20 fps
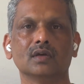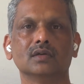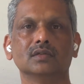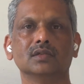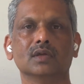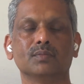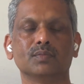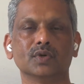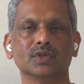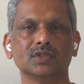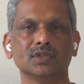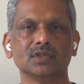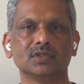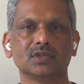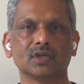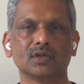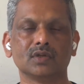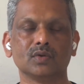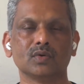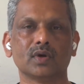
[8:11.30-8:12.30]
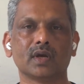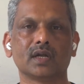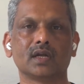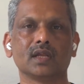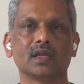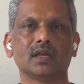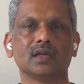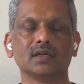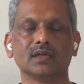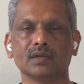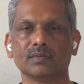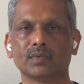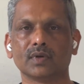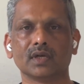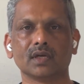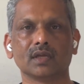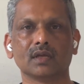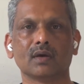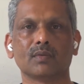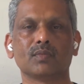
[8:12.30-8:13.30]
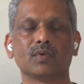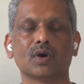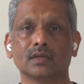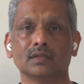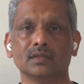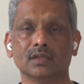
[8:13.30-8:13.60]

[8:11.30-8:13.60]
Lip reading: the position you attain, depending upon